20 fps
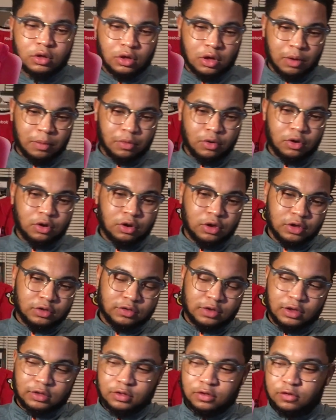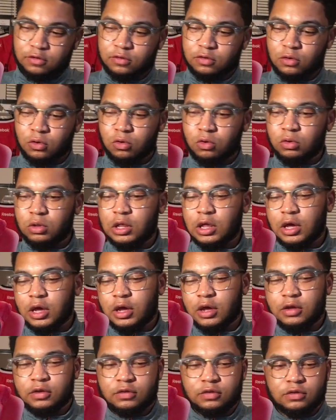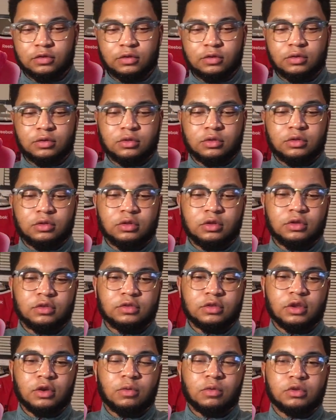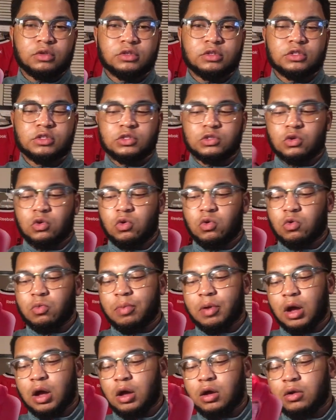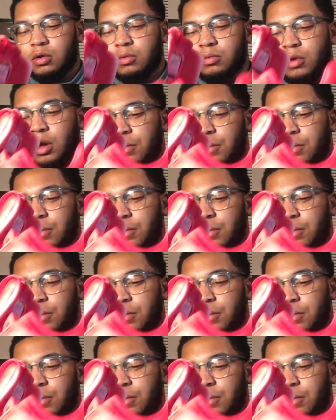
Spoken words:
I'm gonna attack the sole last. He said he wants the sole bottom.